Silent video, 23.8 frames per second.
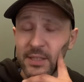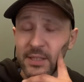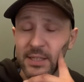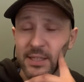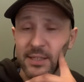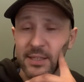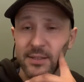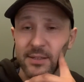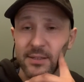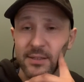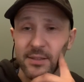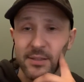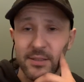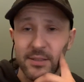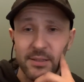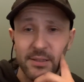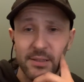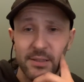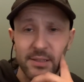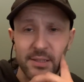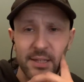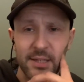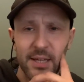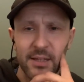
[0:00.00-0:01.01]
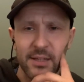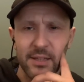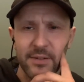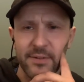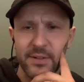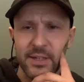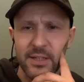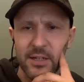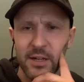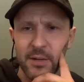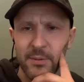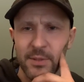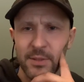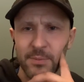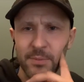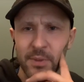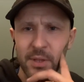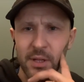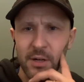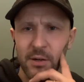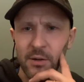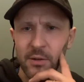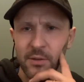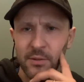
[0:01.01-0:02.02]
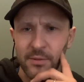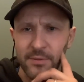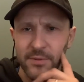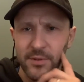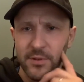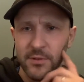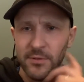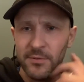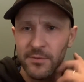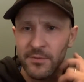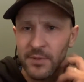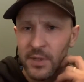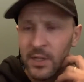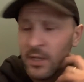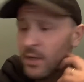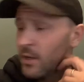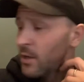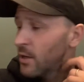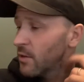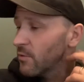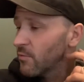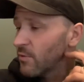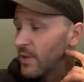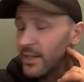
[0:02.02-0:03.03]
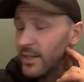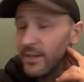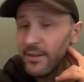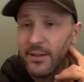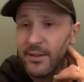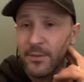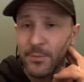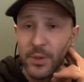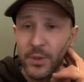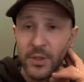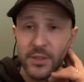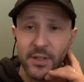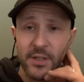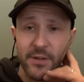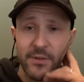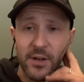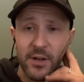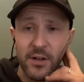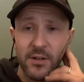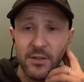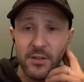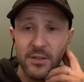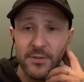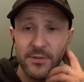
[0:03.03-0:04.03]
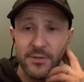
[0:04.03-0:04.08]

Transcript: And yeah, leave any comments below if you've read any of the books I've hauled.